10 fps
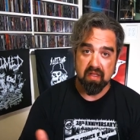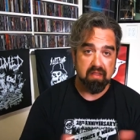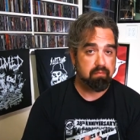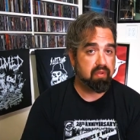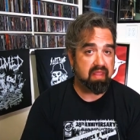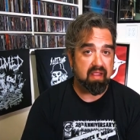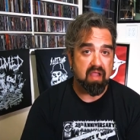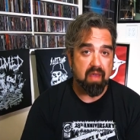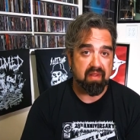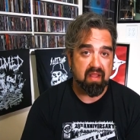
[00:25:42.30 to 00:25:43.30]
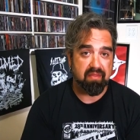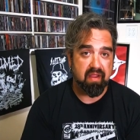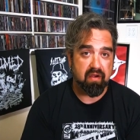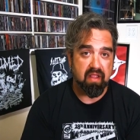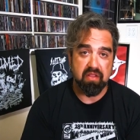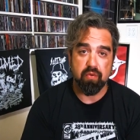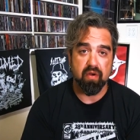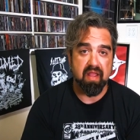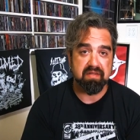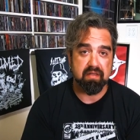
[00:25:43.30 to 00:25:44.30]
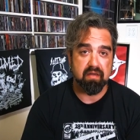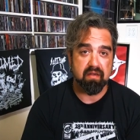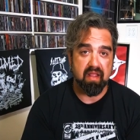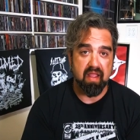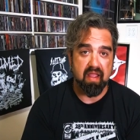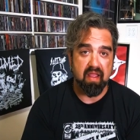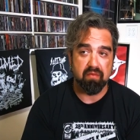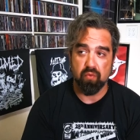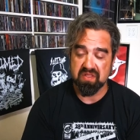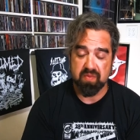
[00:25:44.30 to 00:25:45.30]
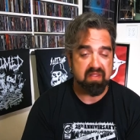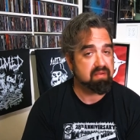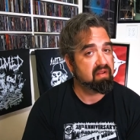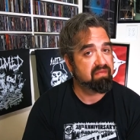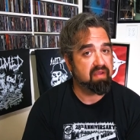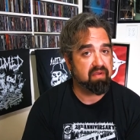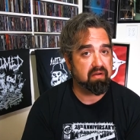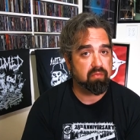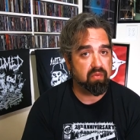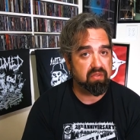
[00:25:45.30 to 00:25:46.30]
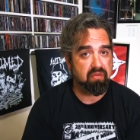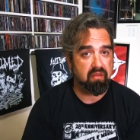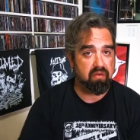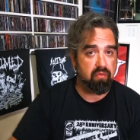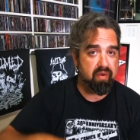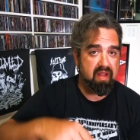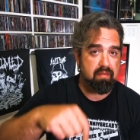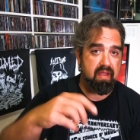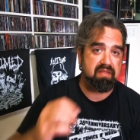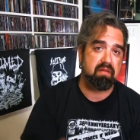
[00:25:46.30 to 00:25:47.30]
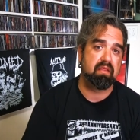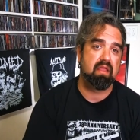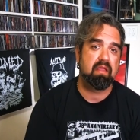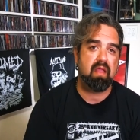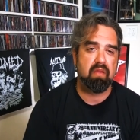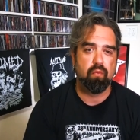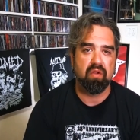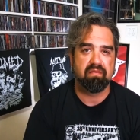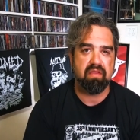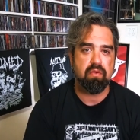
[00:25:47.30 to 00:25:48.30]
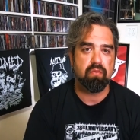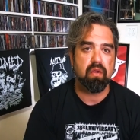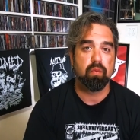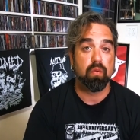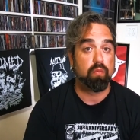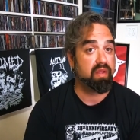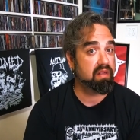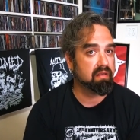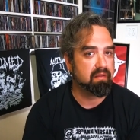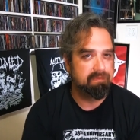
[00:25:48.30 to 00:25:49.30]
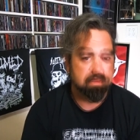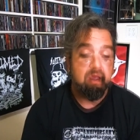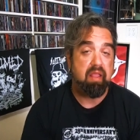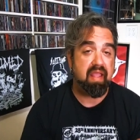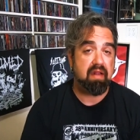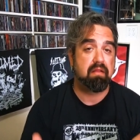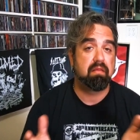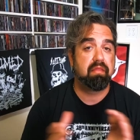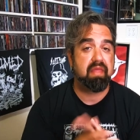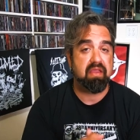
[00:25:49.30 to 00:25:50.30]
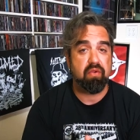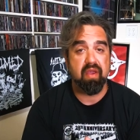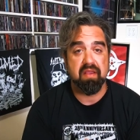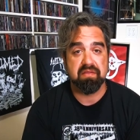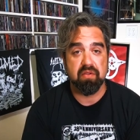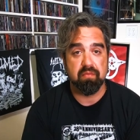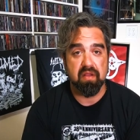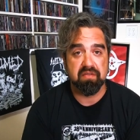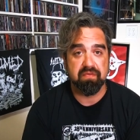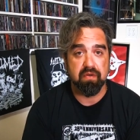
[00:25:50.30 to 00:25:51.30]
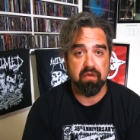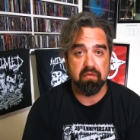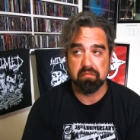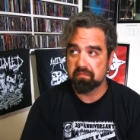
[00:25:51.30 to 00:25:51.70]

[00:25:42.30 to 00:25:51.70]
put that comment on there, and you are entered. And once we hit 7,500, we'll do the little randomizer thing, and one of you will win. Again, thank you guys so much for